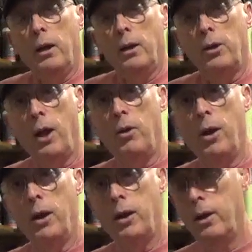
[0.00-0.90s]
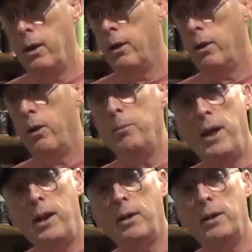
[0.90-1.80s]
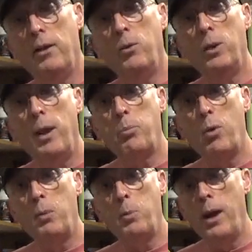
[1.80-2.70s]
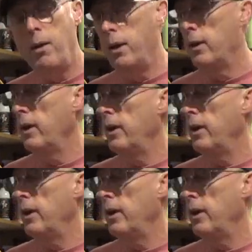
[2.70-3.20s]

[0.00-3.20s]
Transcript: So I'm knackered now, all that brain power.